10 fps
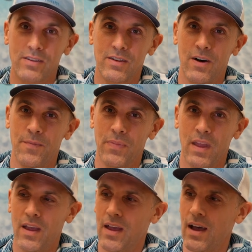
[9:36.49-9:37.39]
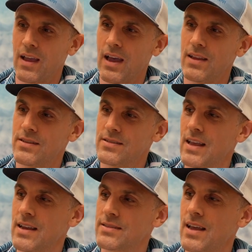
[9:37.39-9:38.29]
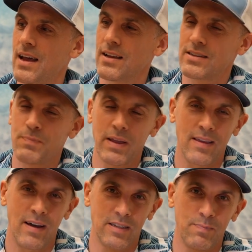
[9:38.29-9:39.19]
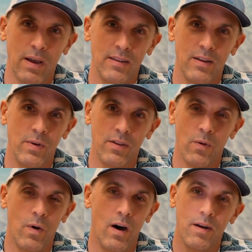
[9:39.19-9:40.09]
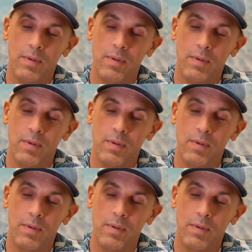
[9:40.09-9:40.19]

So again, these things that expect the unexpected when you're in the water,